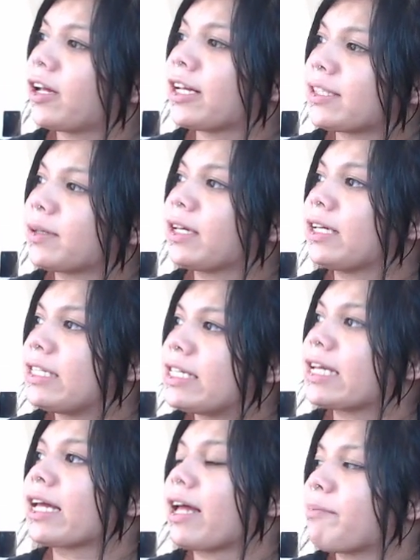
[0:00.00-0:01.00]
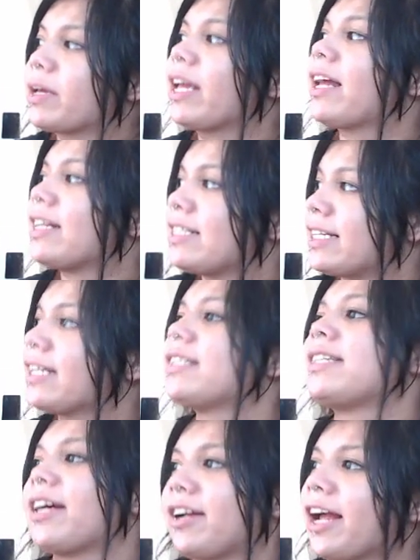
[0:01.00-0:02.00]
I got some good dick. I've been getting dick
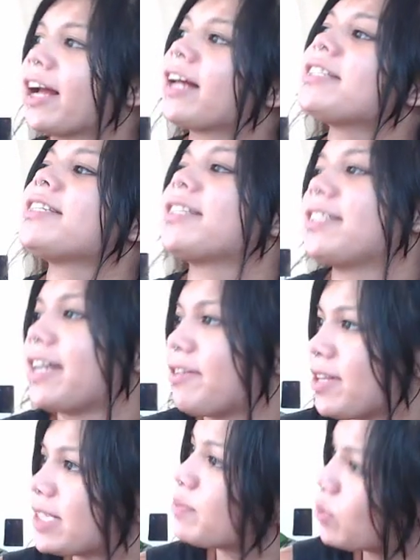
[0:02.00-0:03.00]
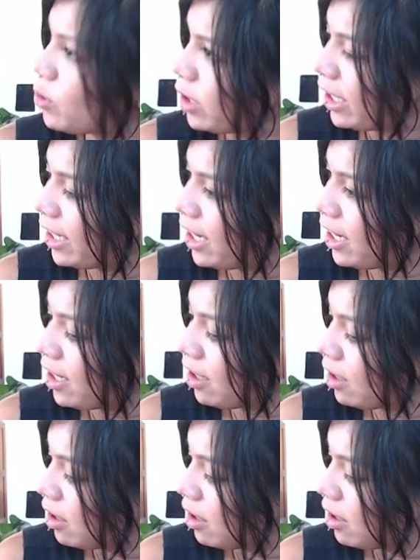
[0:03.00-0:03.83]
down. I got dick down this morning.